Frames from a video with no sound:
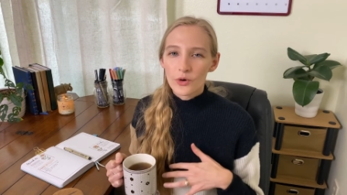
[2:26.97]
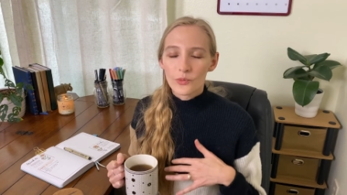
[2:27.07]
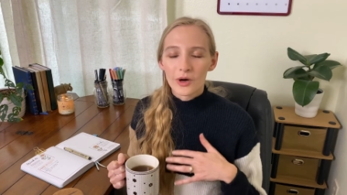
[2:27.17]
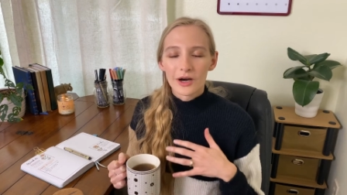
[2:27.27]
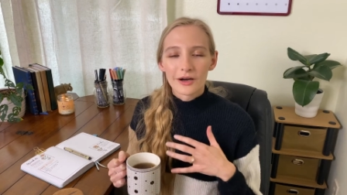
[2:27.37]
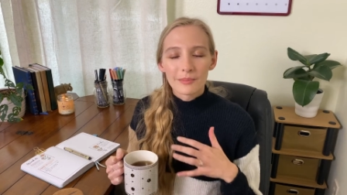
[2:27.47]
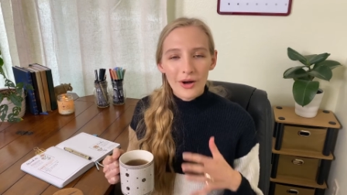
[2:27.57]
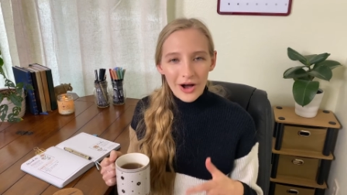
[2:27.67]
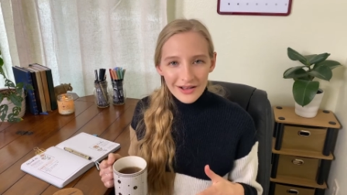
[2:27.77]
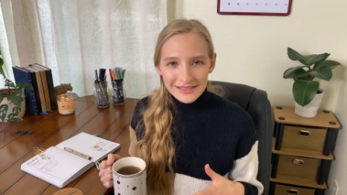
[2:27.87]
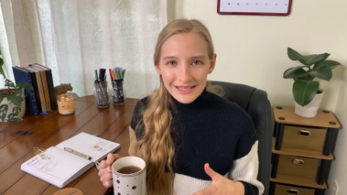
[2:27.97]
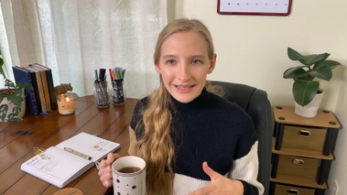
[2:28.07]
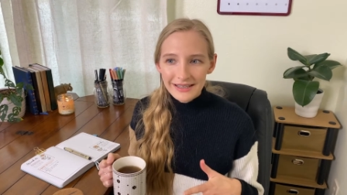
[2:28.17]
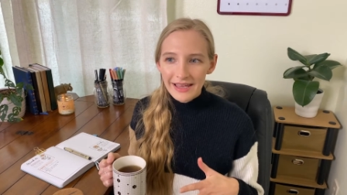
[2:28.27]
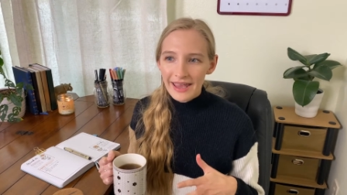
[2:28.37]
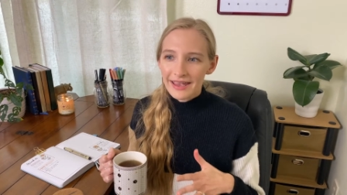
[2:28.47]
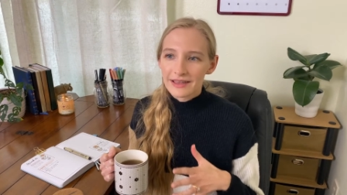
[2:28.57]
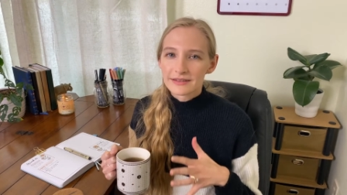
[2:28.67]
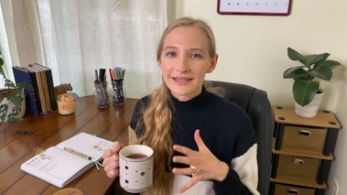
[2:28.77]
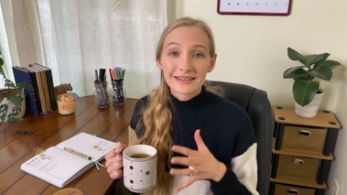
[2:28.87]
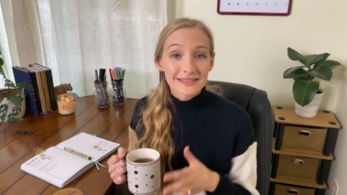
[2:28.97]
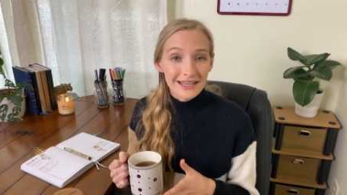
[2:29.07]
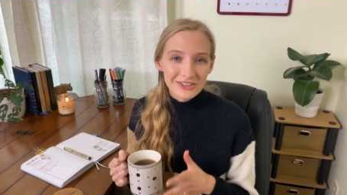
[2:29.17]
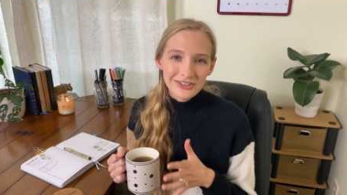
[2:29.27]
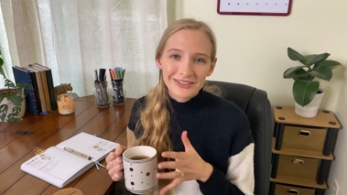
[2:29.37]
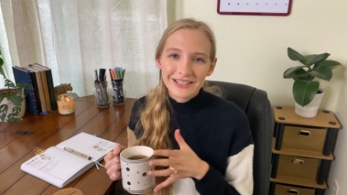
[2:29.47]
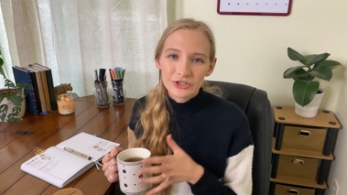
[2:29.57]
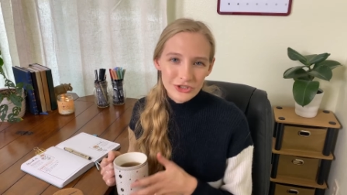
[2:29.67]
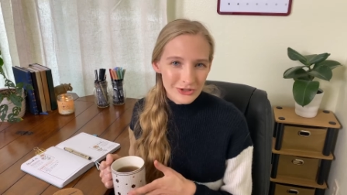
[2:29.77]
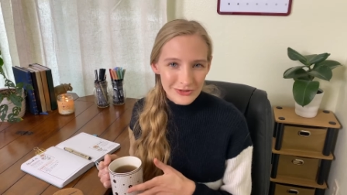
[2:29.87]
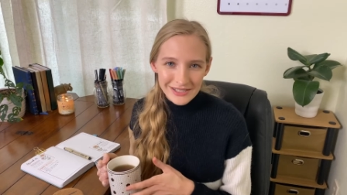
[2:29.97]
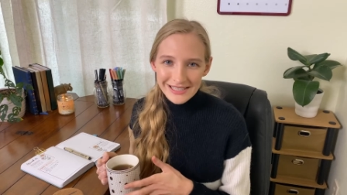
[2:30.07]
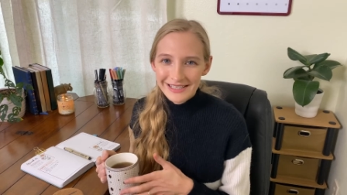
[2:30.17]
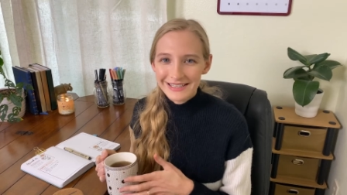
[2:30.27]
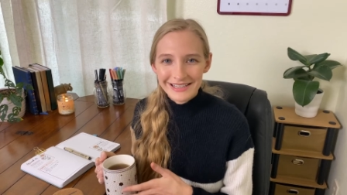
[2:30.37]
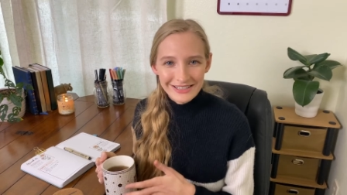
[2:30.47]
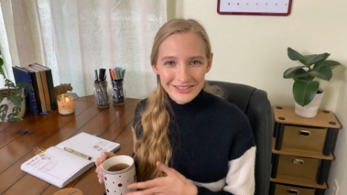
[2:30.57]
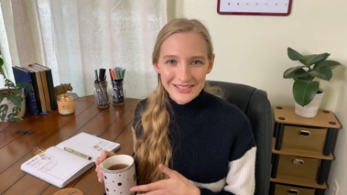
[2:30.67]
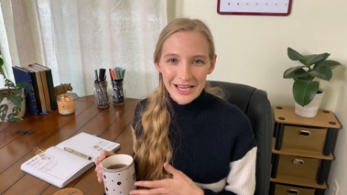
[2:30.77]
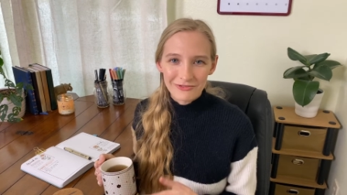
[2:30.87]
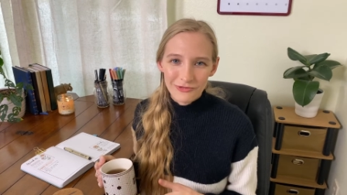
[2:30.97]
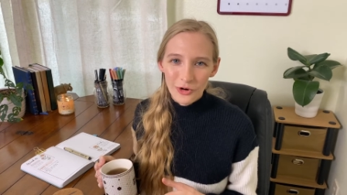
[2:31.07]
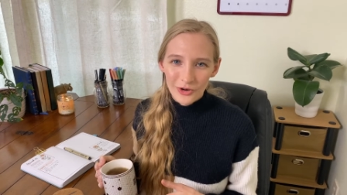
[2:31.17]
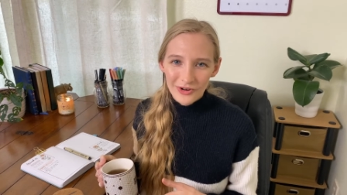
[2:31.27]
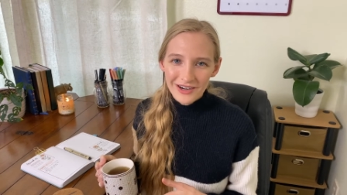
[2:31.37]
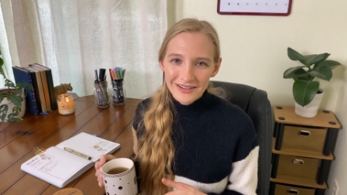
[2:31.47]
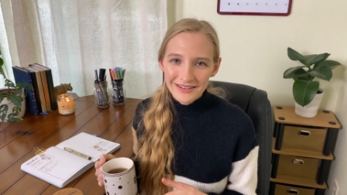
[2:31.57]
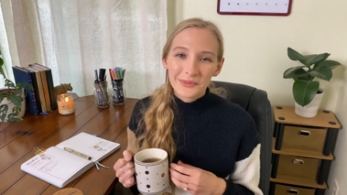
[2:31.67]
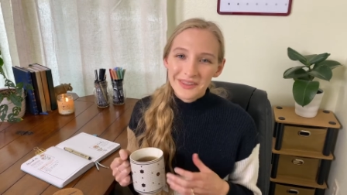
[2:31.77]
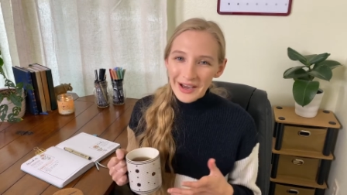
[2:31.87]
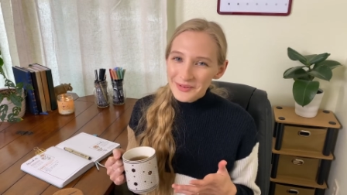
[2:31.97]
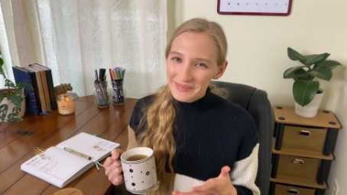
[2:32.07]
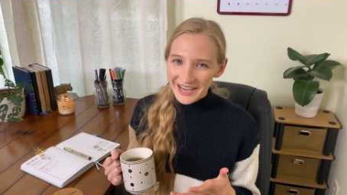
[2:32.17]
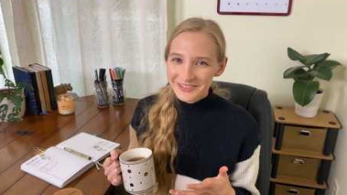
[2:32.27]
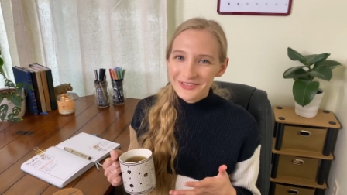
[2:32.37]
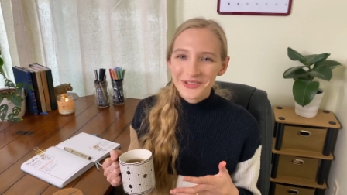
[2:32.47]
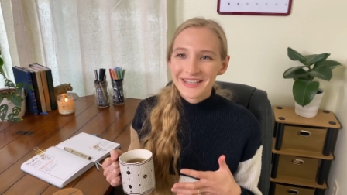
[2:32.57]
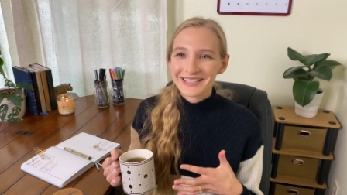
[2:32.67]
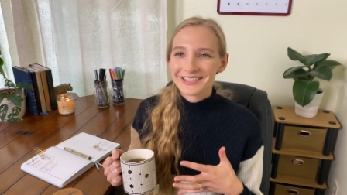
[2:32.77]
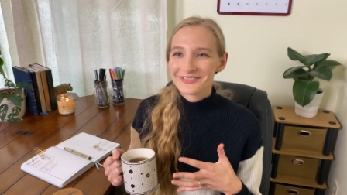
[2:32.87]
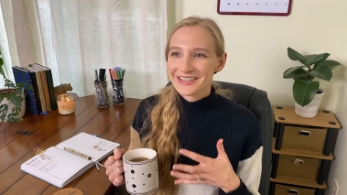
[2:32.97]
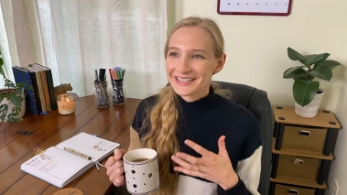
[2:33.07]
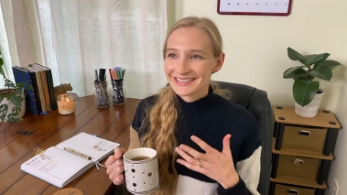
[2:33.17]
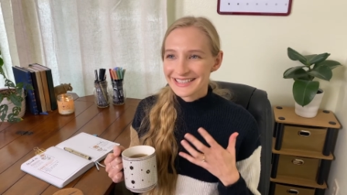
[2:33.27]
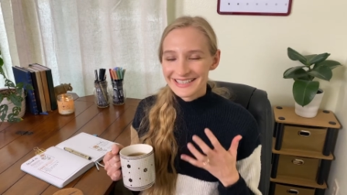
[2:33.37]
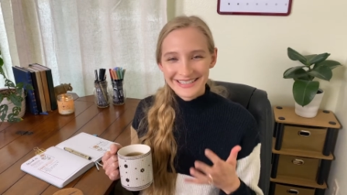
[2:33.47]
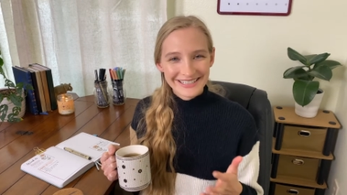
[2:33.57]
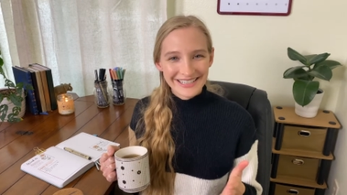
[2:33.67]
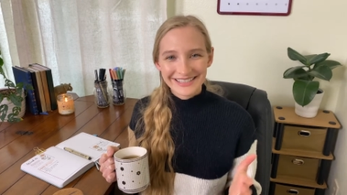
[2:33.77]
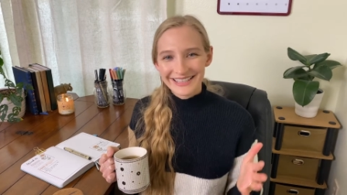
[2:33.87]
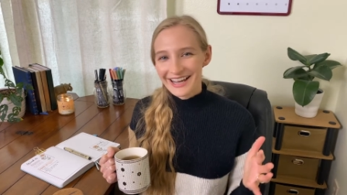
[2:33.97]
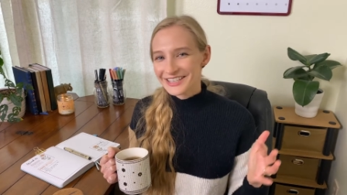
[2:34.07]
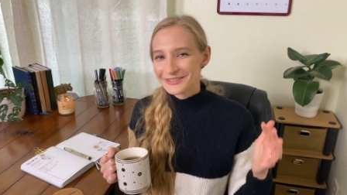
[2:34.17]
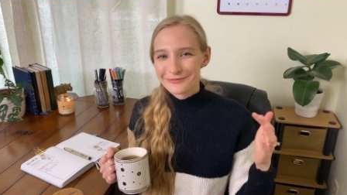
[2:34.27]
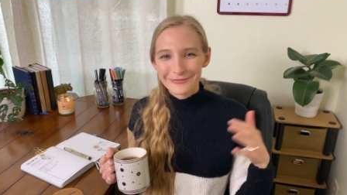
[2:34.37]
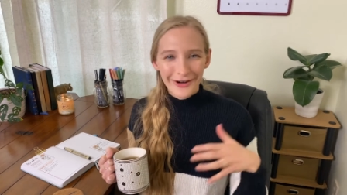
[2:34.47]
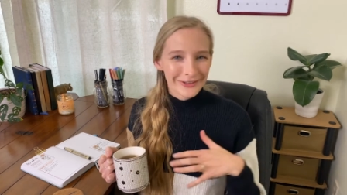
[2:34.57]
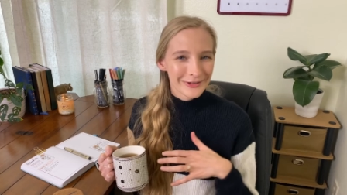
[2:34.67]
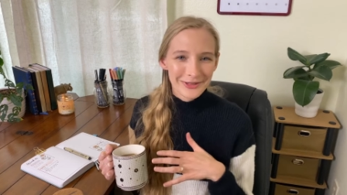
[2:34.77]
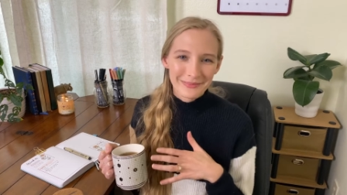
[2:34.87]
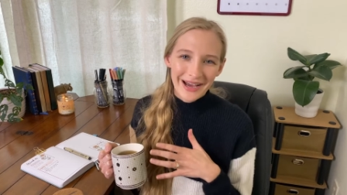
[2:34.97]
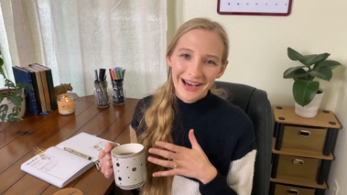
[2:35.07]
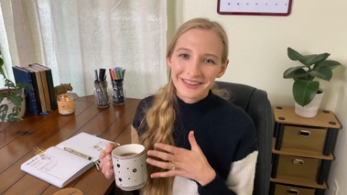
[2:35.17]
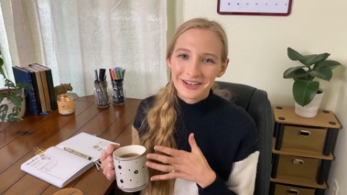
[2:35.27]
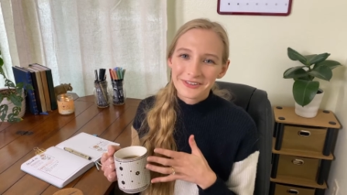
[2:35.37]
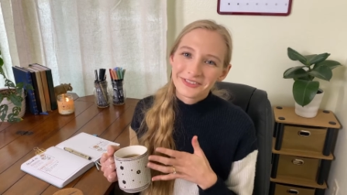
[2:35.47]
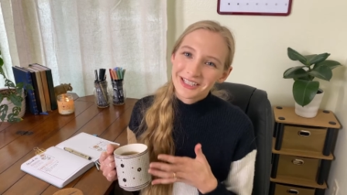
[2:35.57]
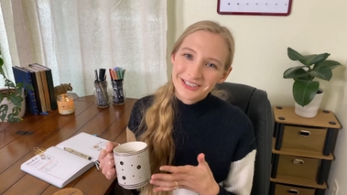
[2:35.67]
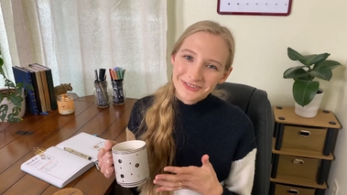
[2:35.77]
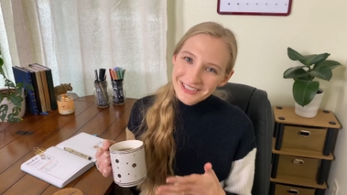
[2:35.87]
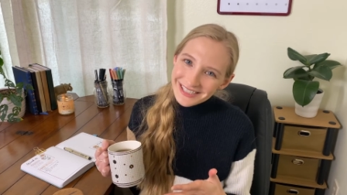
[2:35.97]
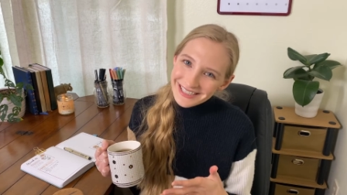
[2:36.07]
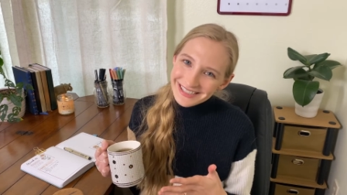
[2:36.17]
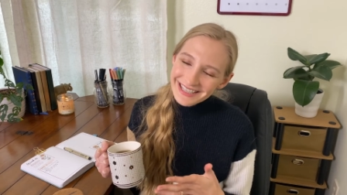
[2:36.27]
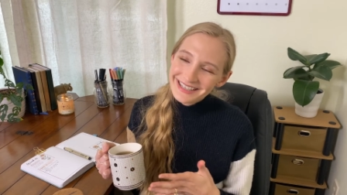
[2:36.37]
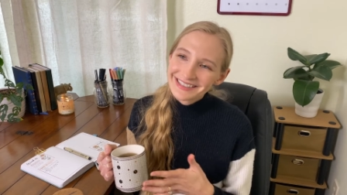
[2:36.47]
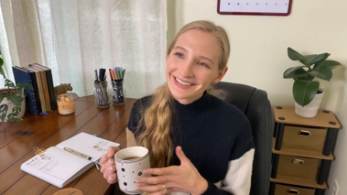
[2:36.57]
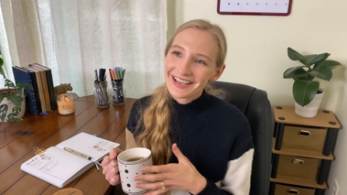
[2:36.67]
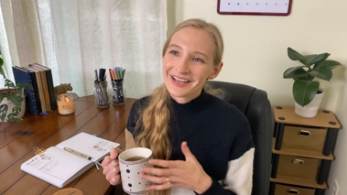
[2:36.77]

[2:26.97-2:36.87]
we're pausing and intentionally choosing each step forward. Without mindfulness, we tend to just kind of follow the path of least resistance,